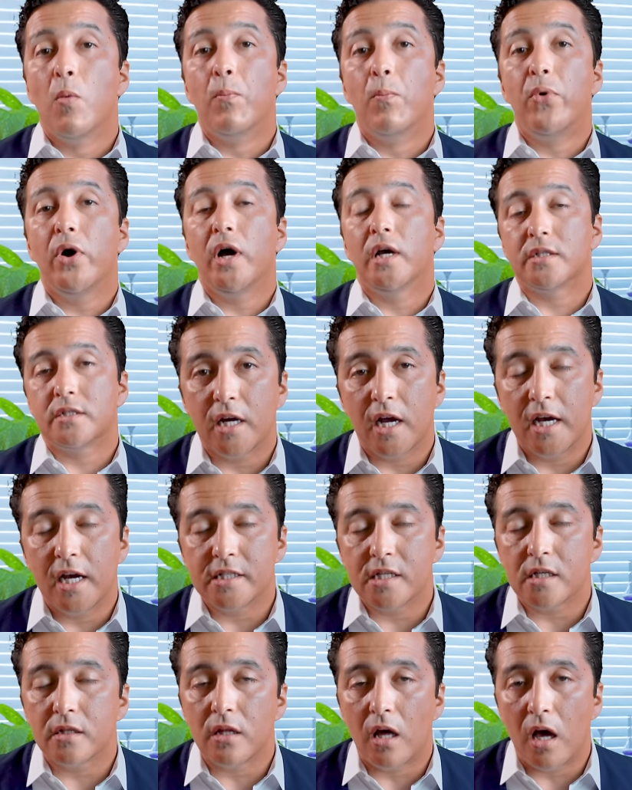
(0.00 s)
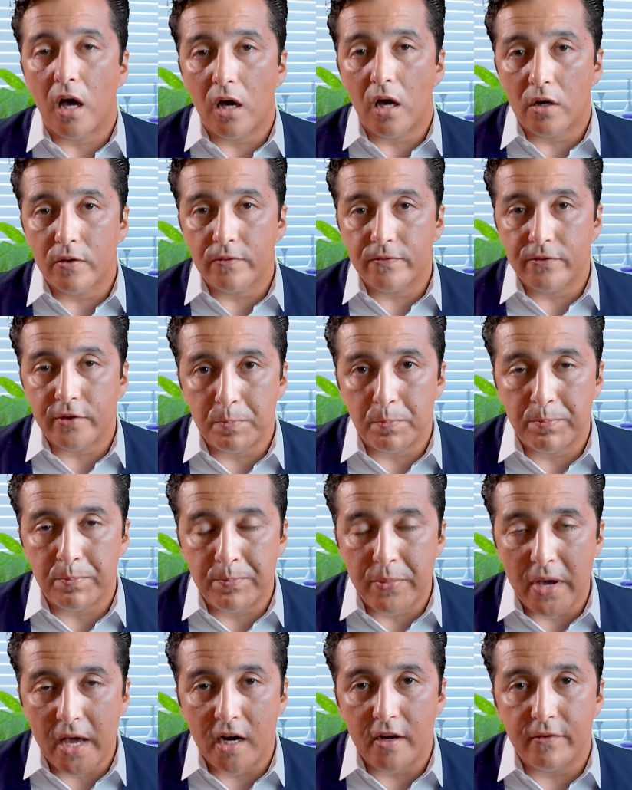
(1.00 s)
But guys, a lot of
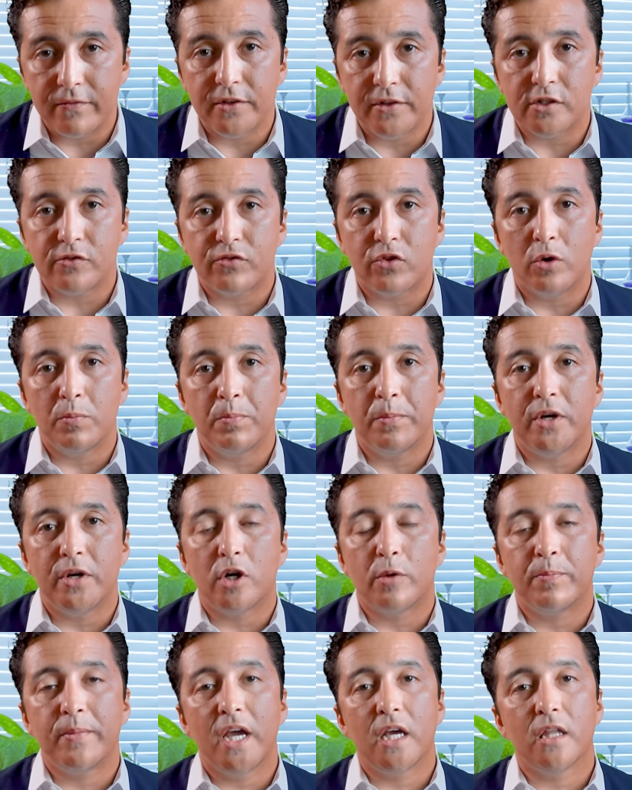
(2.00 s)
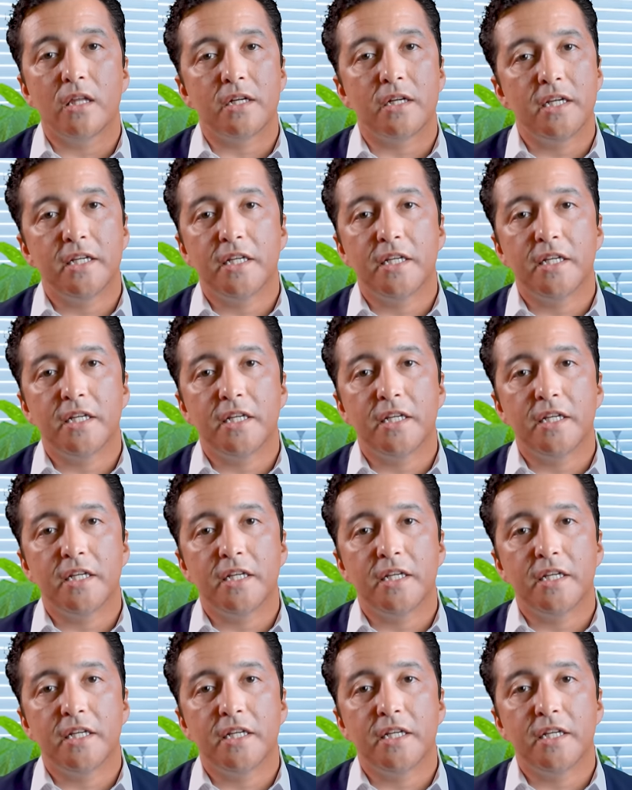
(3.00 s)
benefits from bitter melon.